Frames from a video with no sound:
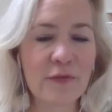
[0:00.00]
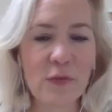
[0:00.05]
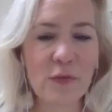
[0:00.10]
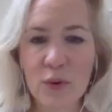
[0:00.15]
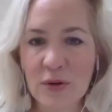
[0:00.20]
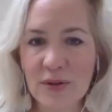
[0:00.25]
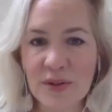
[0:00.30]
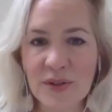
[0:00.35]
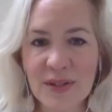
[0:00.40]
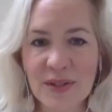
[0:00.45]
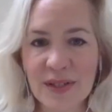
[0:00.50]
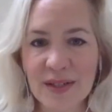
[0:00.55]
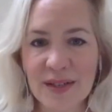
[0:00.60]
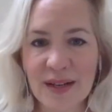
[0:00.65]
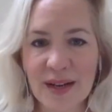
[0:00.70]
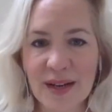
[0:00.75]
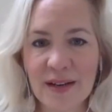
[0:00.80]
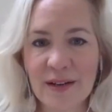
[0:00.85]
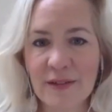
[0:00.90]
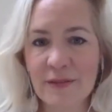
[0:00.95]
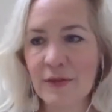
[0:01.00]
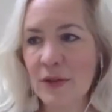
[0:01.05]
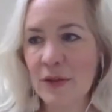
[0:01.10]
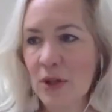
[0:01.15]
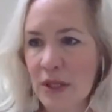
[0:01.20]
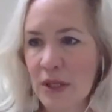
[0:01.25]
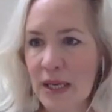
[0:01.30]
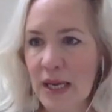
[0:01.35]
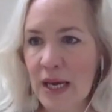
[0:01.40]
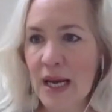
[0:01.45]
forced to kind of
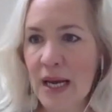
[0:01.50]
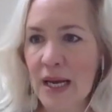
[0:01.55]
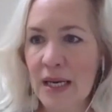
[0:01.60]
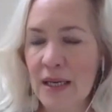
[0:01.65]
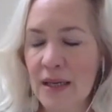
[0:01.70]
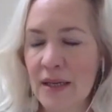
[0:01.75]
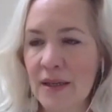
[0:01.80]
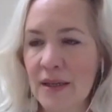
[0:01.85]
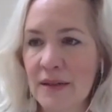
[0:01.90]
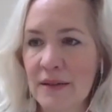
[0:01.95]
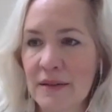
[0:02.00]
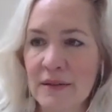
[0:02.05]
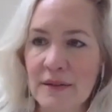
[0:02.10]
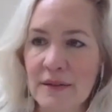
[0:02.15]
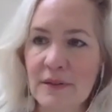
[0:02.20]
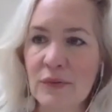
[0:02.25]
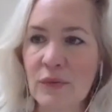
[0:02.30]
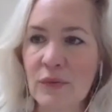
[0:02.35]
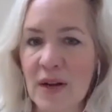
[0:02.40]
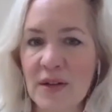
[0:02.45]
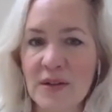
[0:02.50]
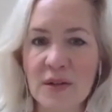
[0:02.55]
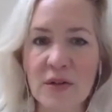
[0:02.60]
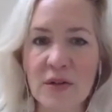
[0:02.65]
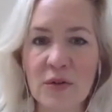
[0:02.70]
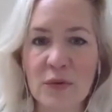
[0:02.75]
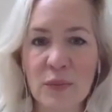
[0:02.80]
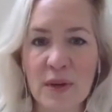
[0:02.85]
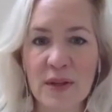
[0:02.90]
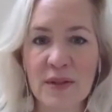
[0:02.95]
look at and
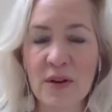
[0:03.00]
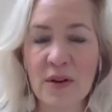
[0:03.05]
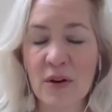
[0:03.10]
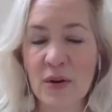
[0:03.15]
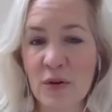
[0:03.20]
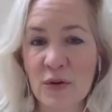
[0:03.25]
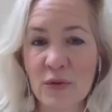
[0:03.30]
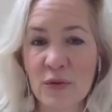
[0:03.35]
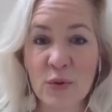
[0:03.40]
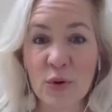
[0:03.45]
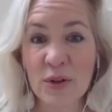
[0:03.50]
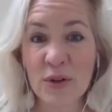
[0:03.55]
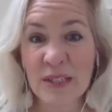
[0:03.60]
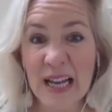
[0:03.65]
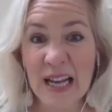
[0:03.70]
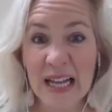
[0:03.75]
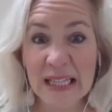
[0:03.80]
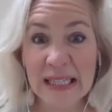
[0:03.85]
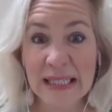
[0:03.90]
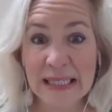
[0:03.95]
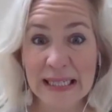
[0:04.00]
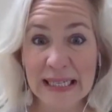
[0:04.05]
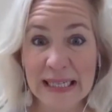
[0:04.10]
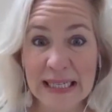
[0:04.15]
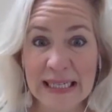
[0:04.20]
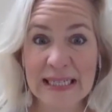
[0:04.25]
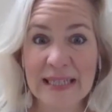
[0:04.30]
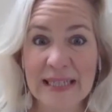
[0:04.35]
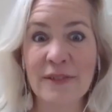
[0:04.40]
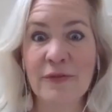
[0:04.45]
wrestle with our own
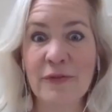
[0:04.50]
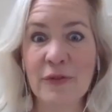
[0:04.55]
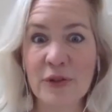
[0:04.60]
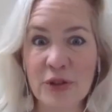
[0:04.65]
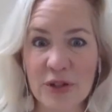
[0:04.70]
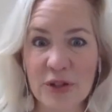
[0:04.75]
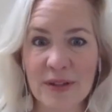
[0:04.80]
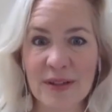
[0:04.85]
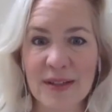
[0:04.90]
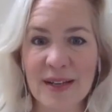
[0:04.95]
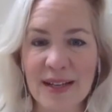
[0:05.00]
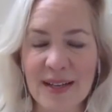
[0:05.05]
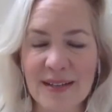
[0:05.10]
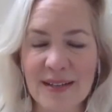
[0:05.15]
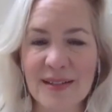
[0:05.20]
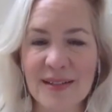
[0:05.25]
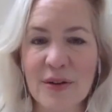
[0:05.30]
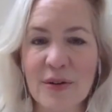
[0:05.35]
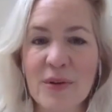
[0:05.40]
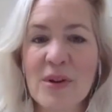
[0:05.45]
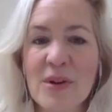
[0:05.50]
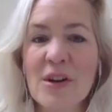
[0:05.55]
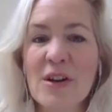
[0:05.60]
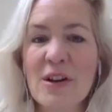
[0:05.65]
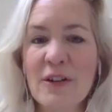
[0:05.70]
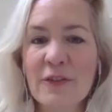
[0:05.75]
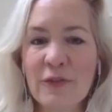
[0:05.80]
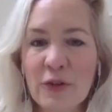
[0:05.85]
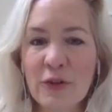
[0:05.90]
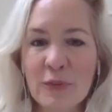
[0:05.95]
mortality and fragility. So
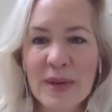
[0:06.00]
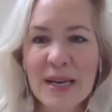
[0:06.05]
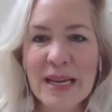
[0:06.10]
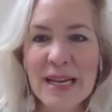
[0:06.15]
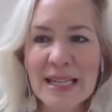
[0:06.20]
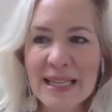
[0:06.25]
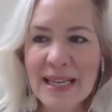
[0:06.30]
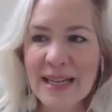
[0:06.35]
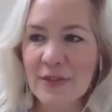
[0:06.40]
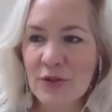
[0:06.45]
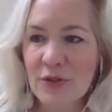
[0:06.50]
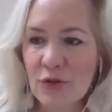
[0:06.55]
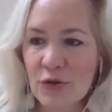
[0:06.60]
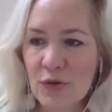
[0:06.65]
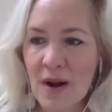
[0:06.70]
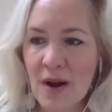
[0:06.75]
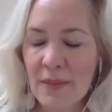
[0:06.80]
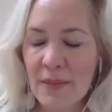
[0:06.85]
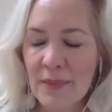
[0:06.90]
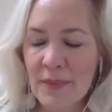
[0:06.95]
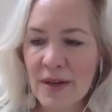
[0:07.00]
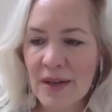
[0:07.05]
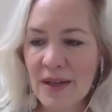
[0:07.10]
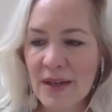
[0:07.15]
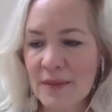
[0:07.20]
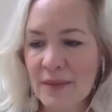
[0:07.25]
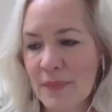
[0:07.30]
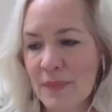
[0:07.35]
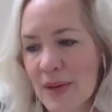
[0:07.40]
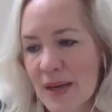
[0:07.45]
for me, trauma
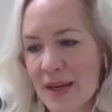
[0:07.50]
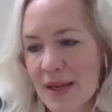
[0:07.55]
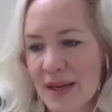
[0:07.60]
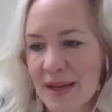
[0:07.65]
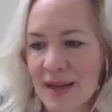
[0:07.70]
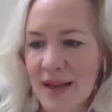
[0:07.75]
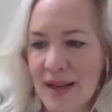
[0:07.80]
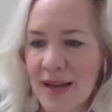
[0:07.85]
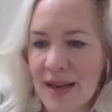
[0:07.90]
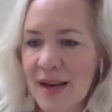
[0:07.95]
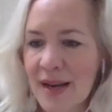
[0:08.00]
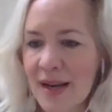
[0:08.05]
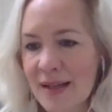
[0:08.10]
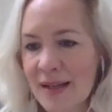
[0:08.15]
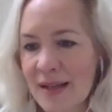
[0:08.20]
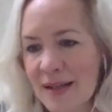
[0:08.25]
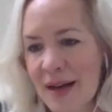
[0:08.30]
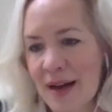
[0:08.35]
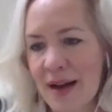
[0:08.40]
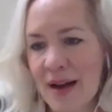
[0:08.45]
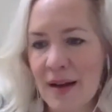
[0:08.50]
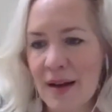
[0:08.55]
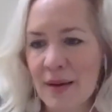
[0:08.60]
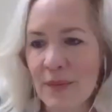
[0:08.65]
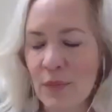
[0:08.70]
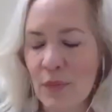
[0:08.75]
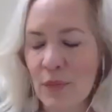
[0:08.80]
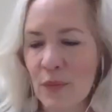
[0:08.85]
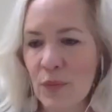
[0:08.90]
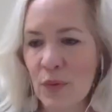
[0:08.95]
can be any
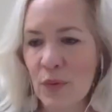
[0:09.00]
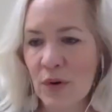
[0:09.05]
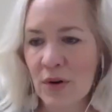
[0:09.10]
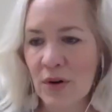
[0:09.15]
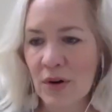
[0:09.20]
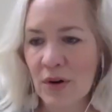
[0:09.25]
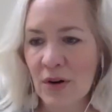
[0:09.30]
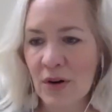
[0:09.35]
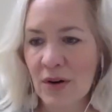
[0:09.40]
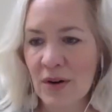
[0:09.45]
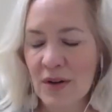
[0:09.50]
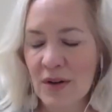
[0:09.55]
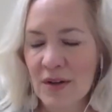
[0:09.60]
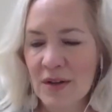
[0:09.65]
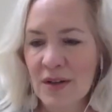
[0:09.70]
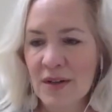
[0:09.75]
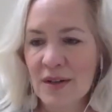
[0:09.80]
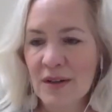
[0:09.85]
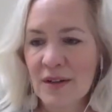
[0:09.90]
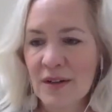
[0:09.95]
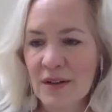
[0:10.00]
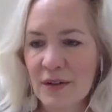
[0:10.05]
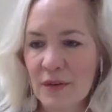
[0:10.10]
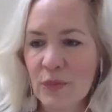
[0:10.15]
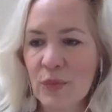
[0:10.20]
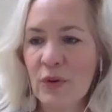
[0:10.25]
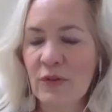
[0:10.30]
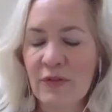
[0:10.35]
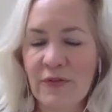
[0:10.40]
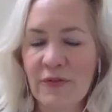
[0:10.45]
time we're
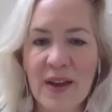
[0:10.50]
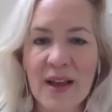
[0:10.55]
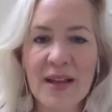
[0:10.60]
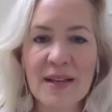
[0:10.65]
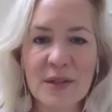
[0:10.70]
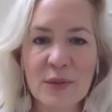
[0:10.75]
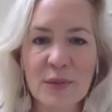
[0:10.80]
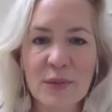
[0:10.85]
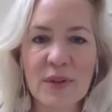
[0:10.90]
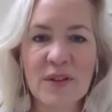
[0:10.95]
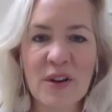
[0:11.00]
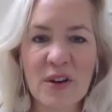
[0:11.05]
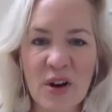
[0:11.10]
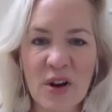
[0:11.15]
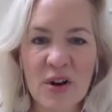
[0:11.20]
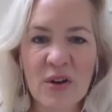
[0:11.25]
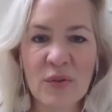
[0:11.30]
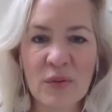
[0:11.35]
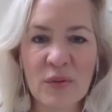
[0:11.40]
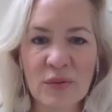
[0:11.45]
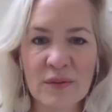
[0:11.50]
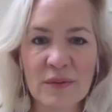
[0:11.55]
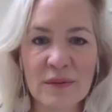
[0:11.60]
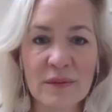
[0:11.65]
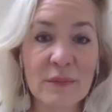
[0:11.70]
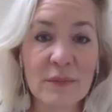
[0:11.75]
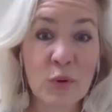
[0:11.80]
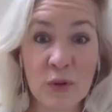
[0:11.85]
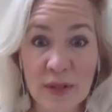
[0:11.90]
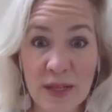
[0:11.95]
faced with our
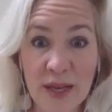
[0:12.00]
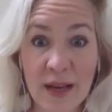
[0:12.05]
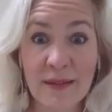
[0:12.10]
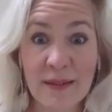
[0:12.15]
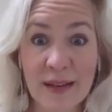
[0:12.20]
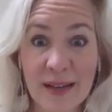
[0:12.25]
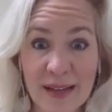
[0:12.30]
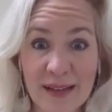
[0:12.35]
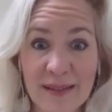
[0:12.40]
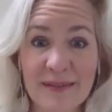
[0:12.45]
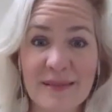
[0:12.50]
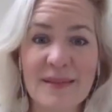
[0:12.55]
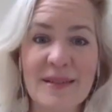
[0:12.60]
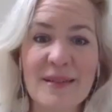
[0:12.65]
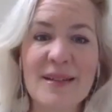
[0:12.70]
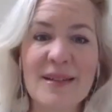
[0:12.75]
own mortality.